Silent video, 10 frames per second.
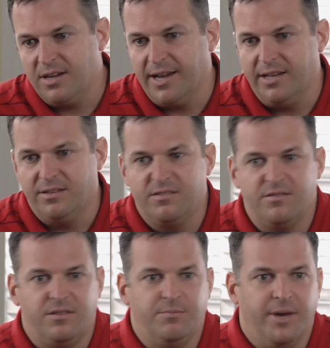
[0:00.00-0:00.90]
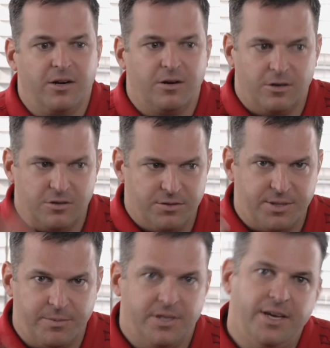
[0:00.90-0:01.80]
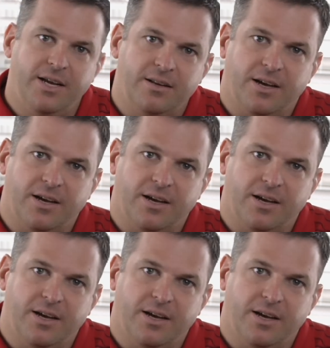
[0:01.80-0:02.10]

I'd make her something to eat.